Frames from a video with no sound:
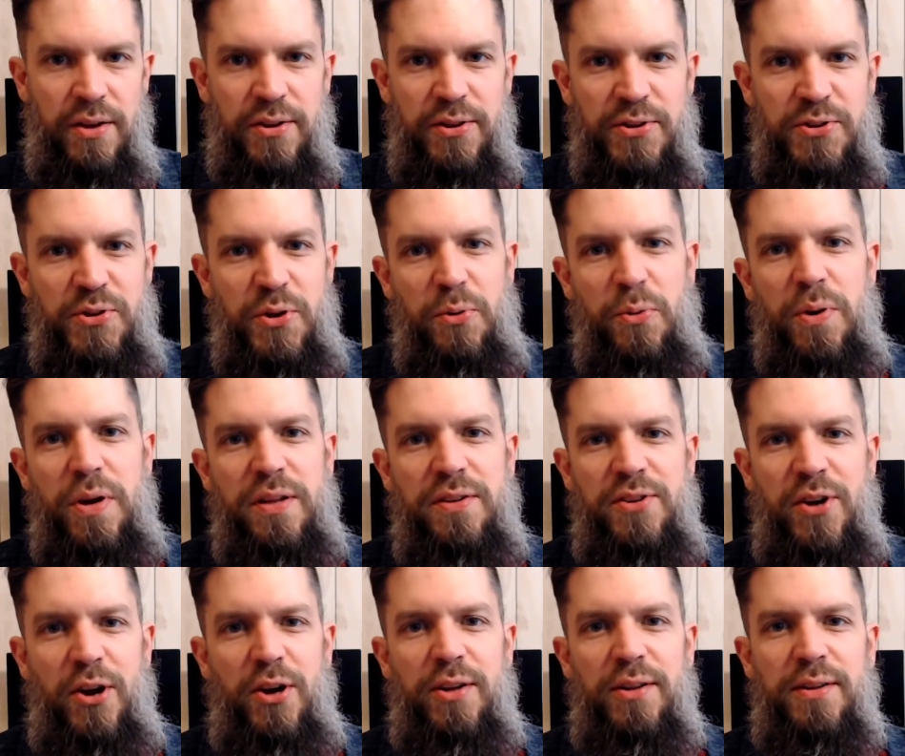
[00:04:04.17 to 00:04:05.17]
So I want to
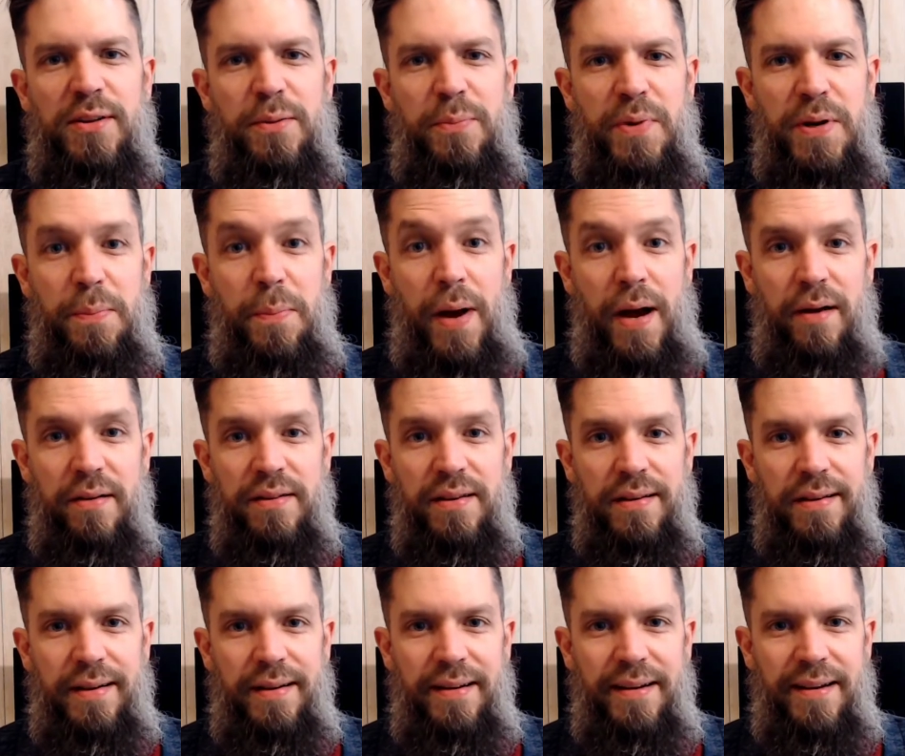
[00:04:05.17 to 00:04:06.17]
talk a little bit about
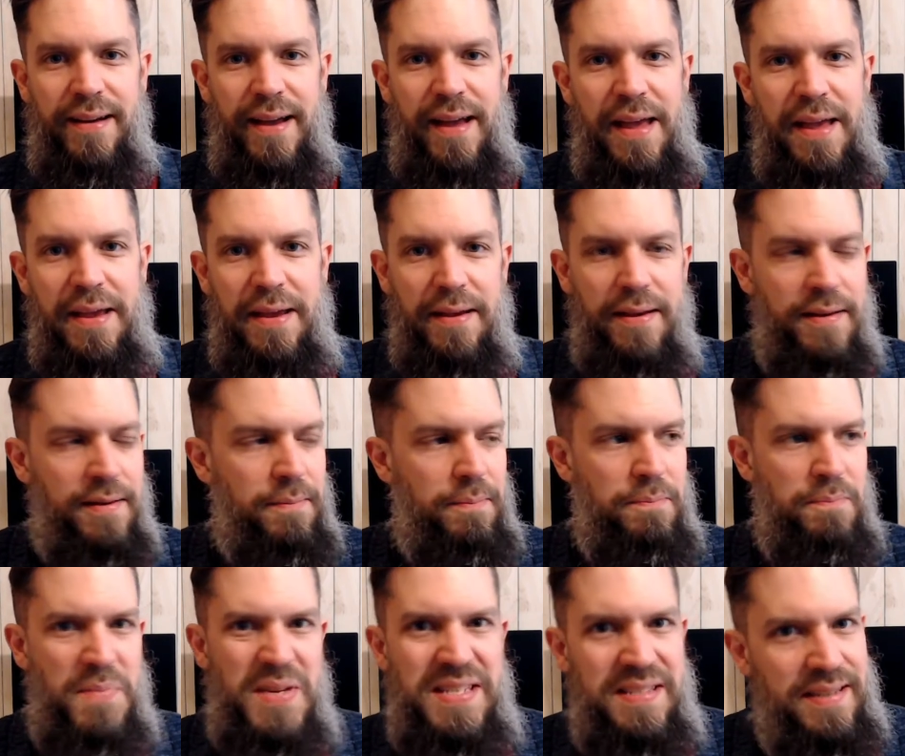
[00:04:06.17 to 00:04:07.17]
a
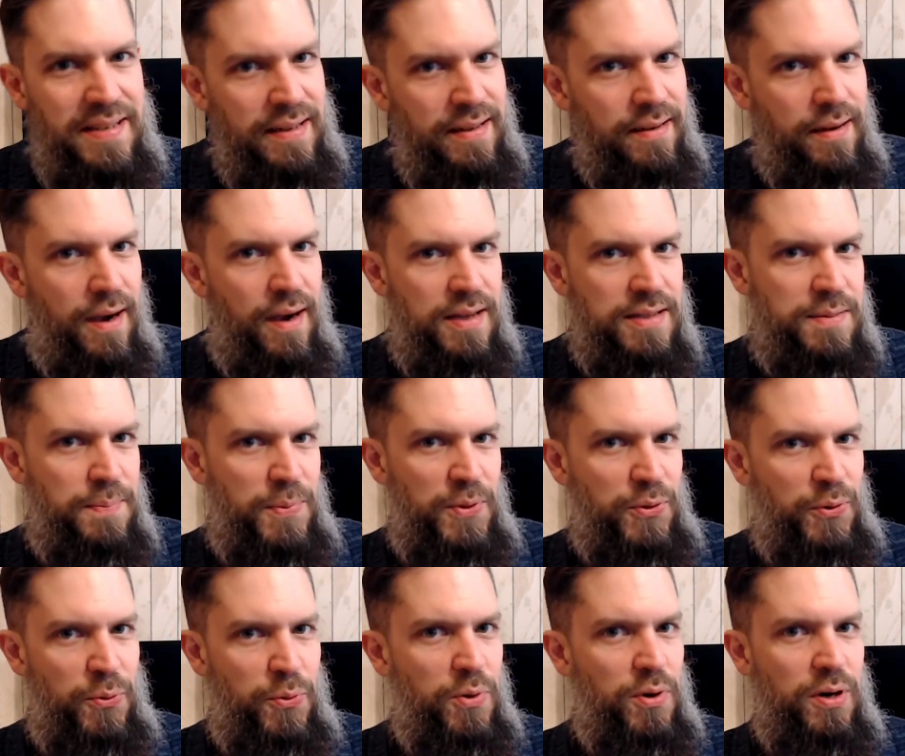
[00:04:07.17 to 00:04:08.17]
missing gospel,
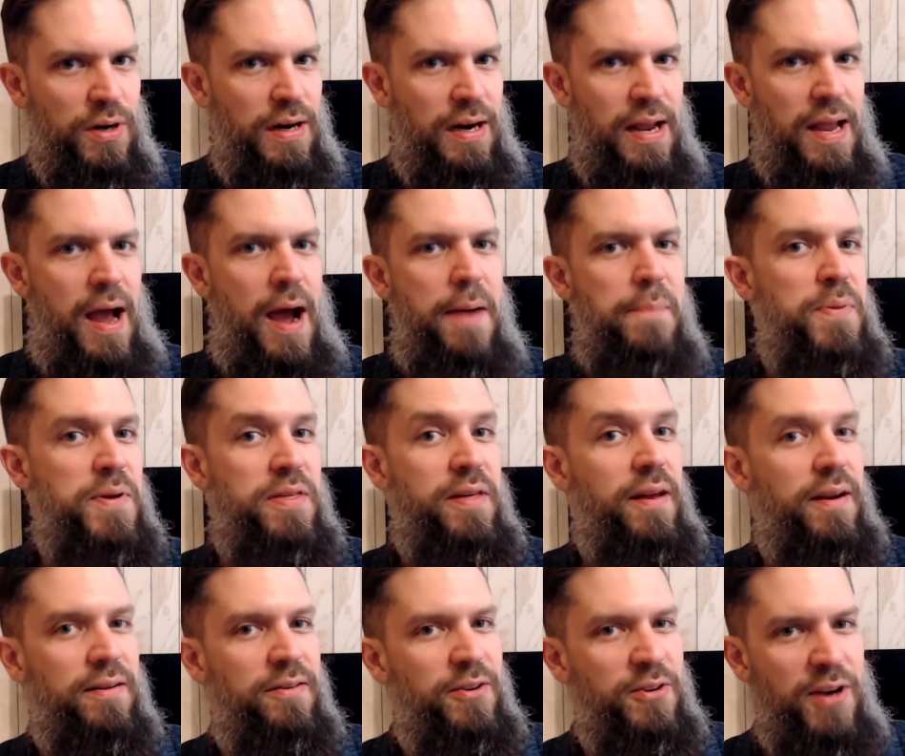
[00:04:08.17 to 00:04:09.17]
or a
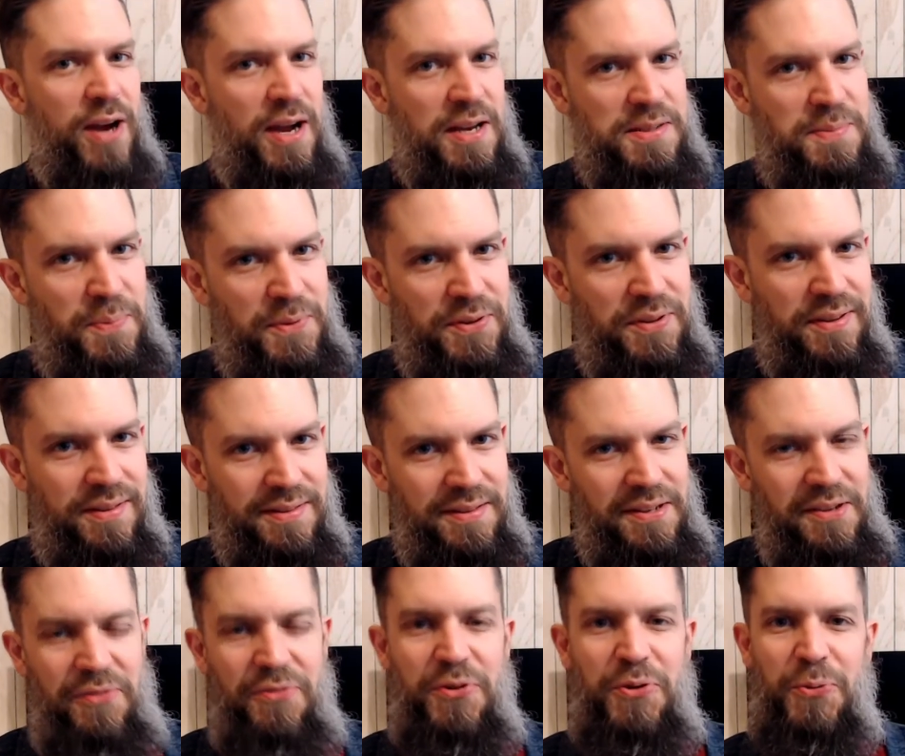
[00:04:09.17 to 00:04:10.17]
hypothetical gospel,
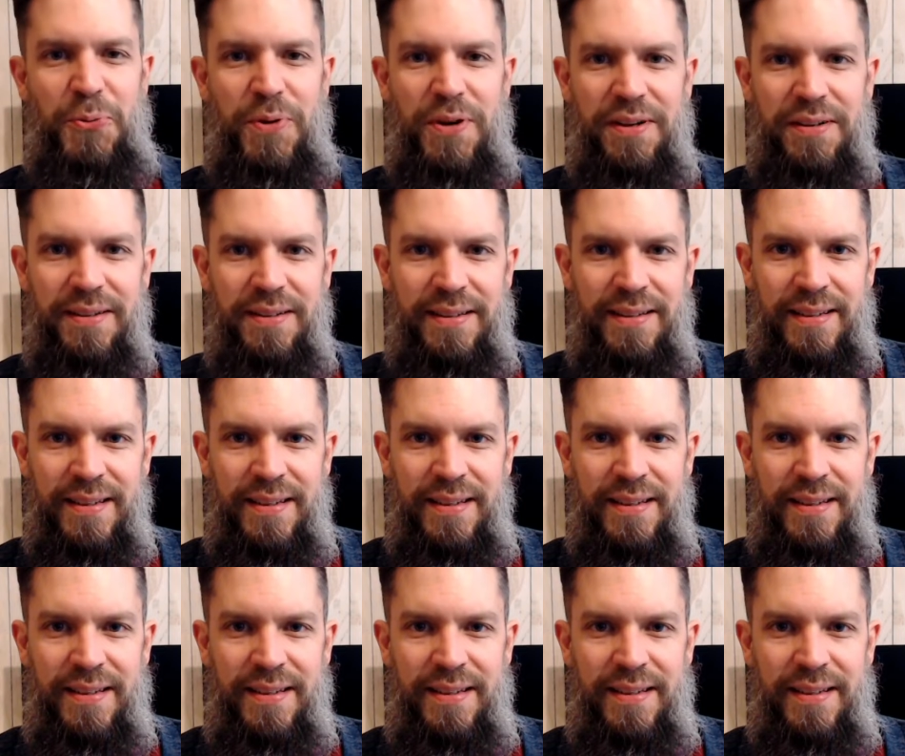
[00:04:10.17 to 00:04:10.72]
if you will.